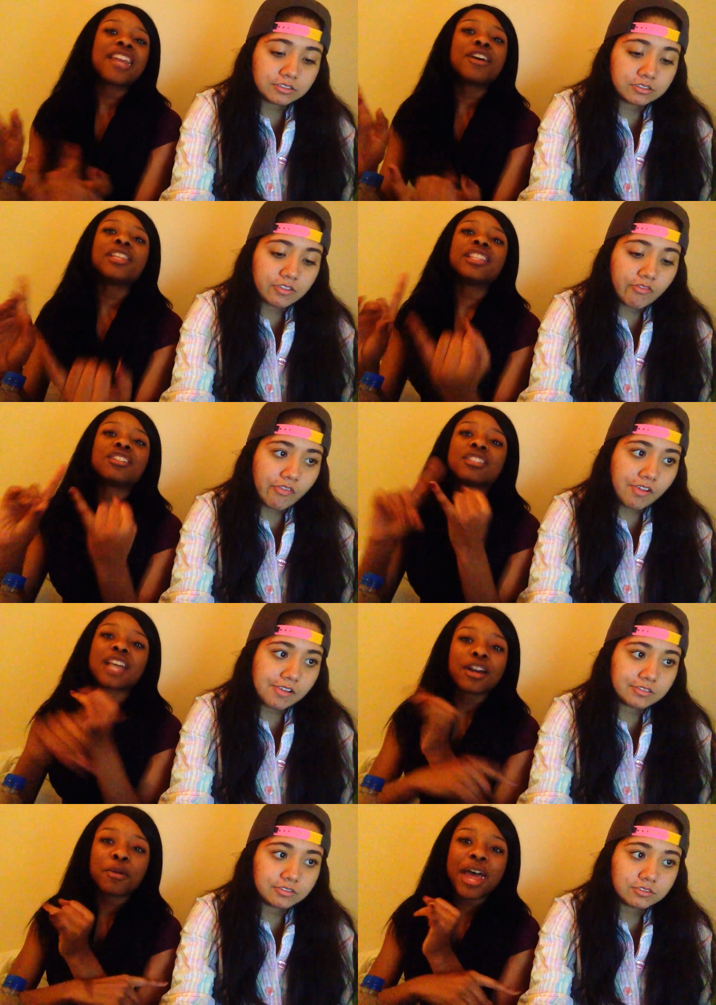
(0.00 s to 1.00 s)
Speaker 1: I know that there's
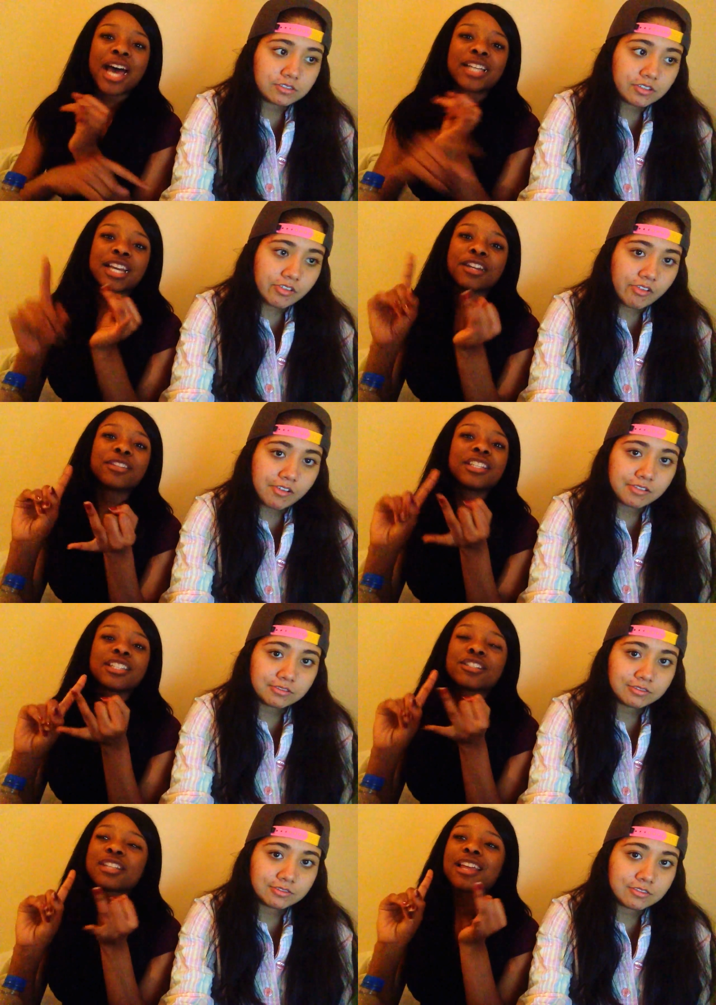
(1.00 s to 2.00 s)
psychopaths. I know that
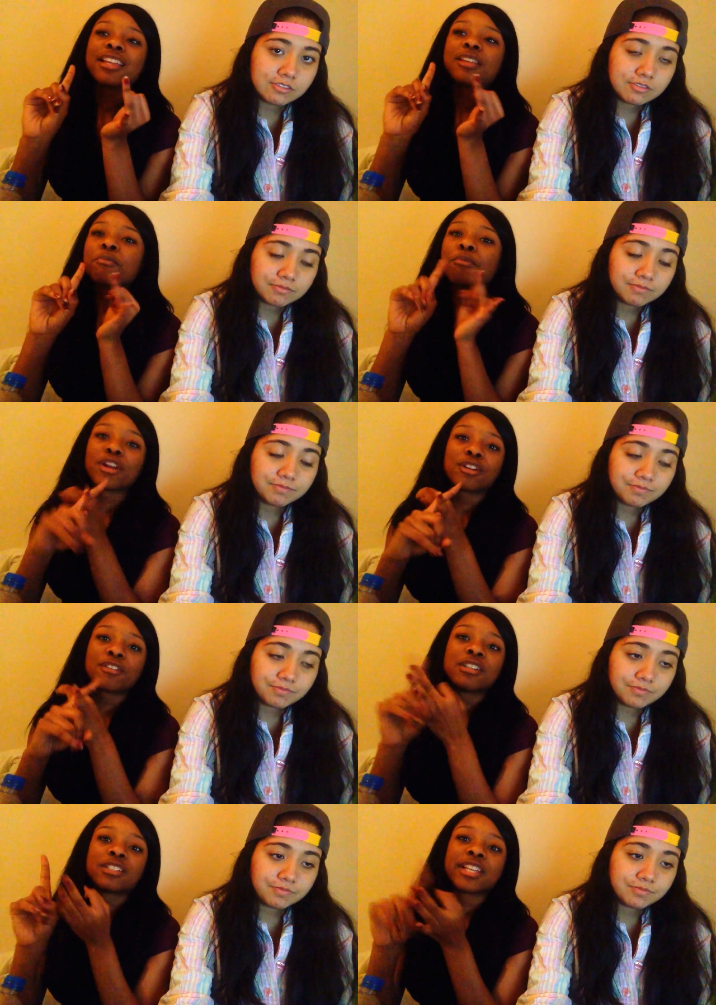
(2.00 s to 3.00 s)
there's like
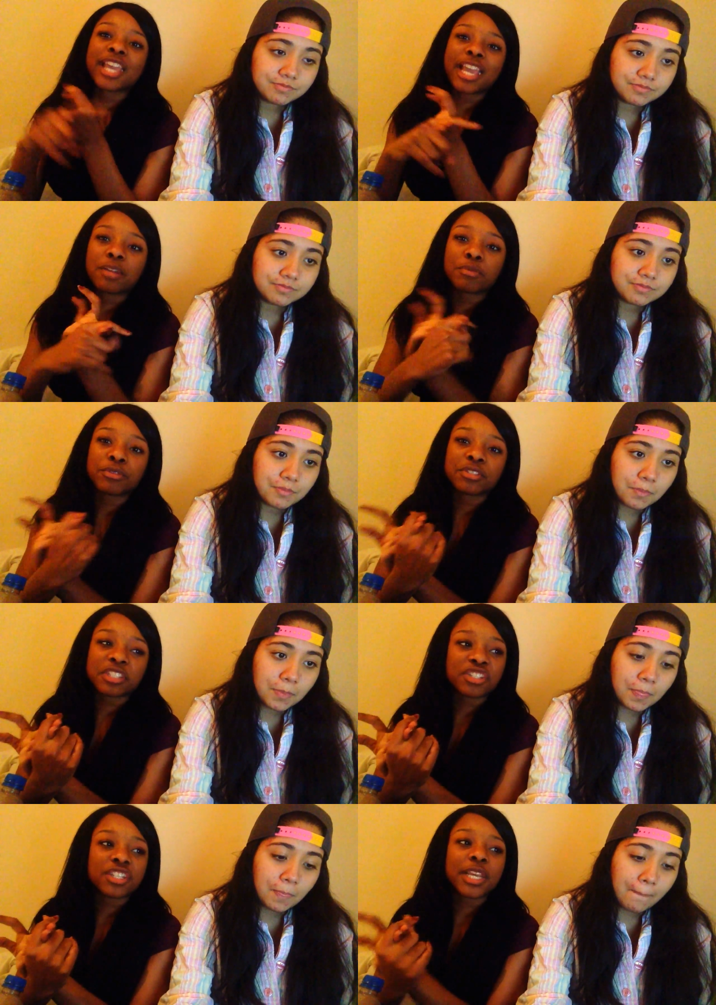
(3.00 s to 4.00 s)
murderers and cannibals
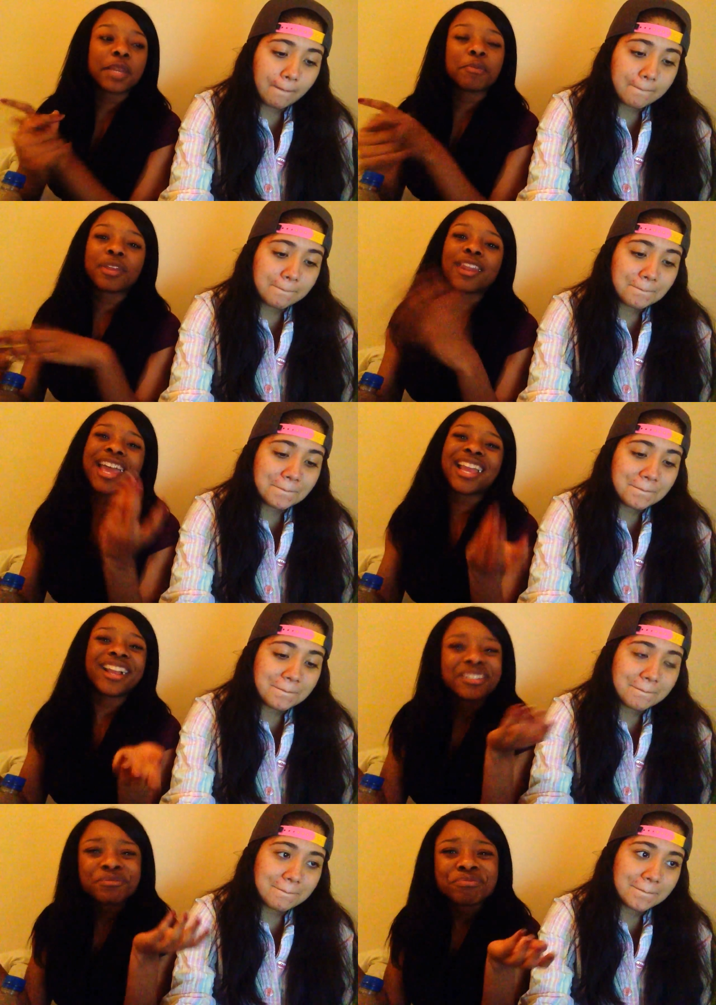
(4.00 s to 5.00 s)
and shit. But
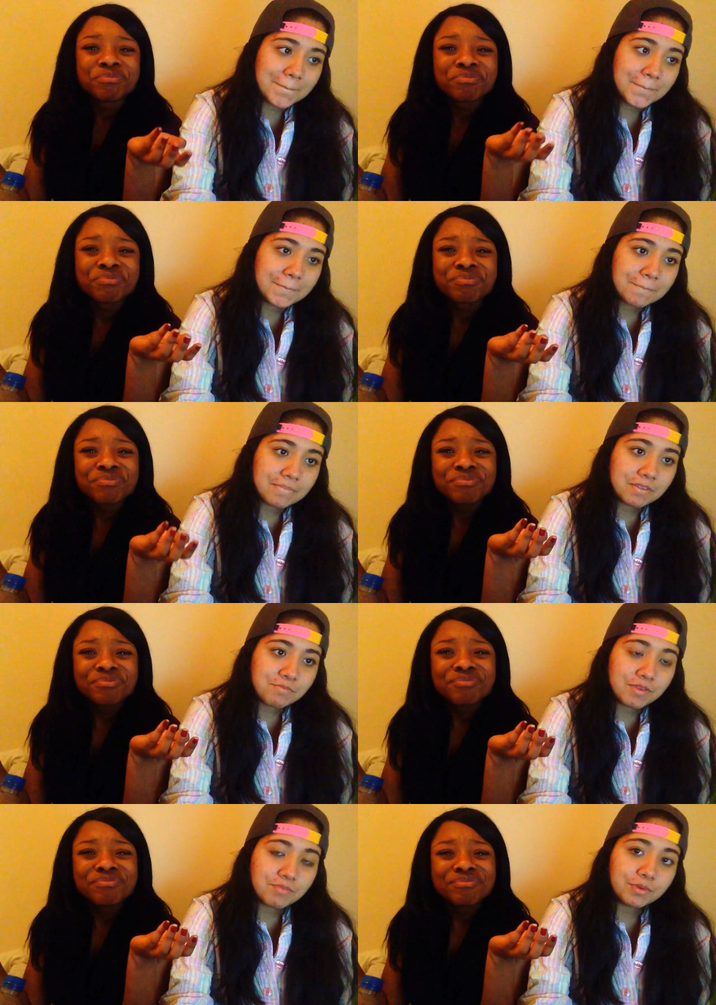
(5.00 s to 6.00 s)
like
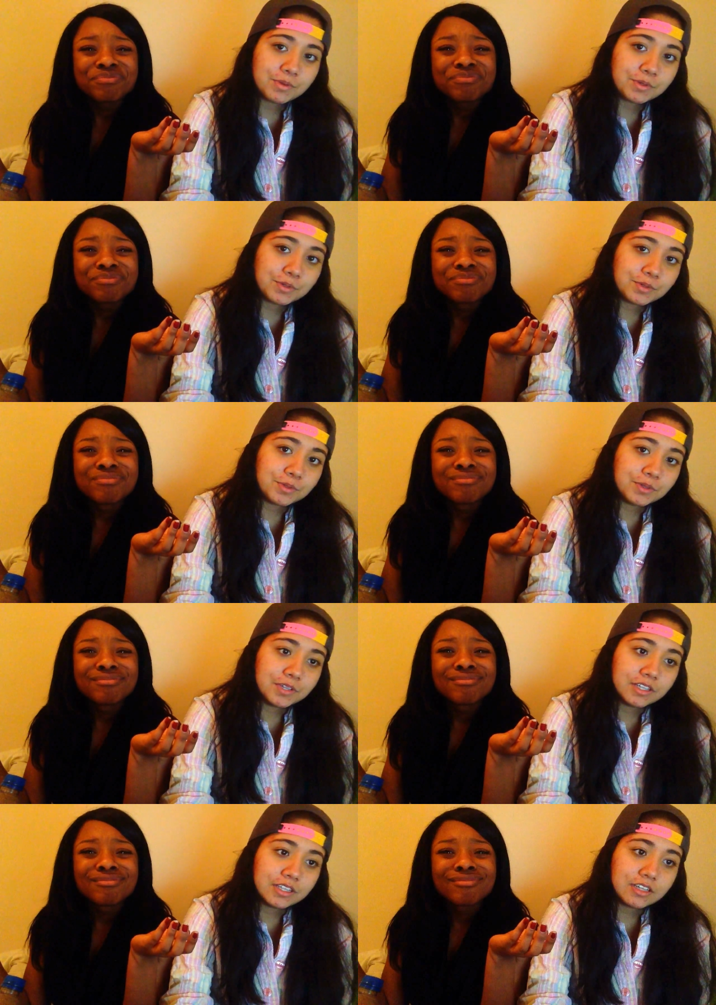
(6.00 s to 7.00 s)
Speaker 2: people who
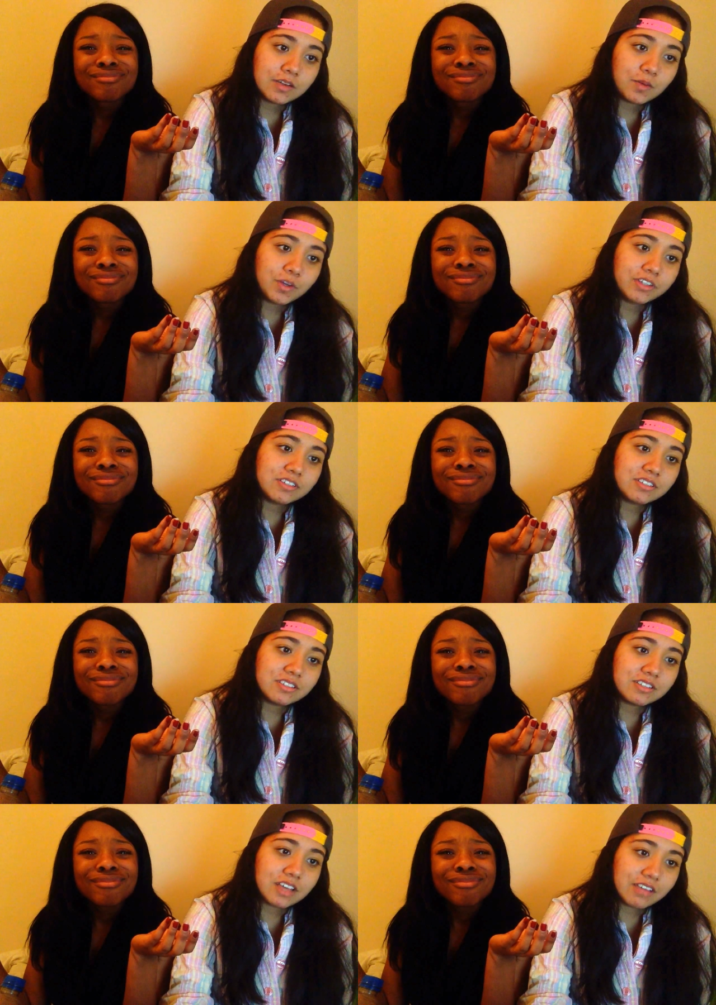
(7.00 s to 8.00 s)

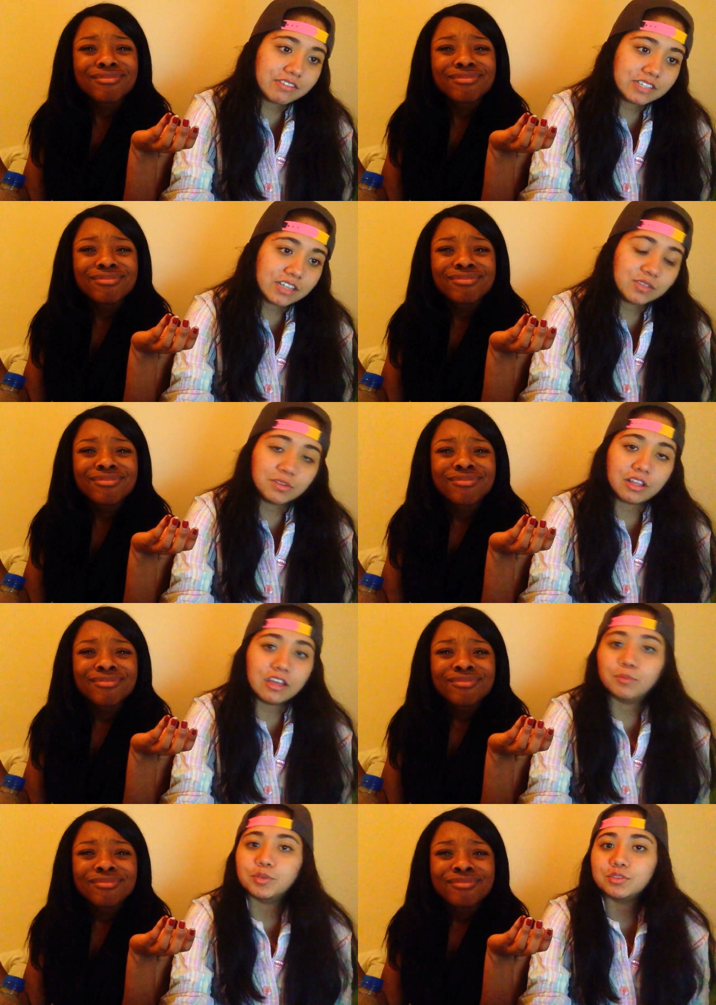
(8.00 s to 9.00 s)
wants to have sex with
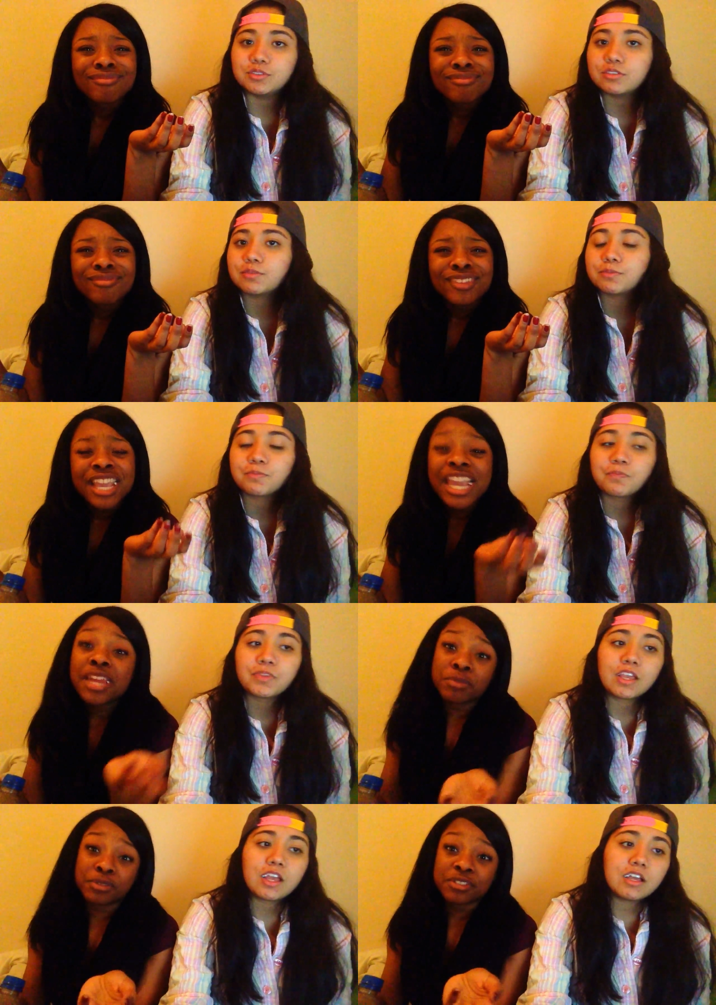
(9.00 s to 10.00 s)
animals
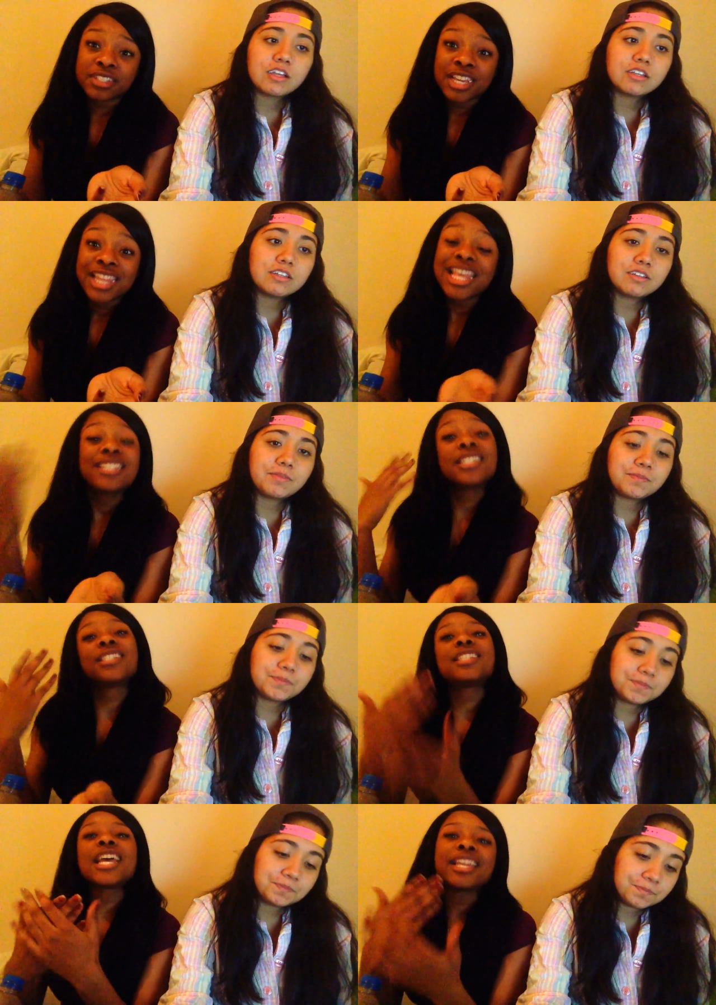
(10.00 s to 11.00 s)
Speaker 1: animals. That's the
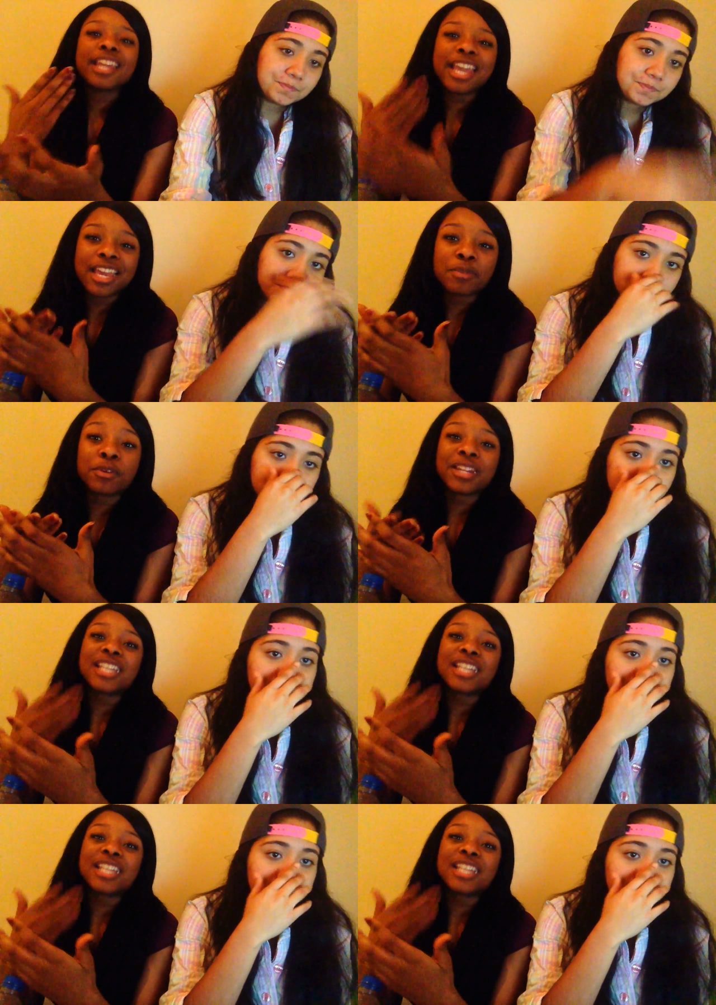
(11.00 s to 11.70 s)
second animal.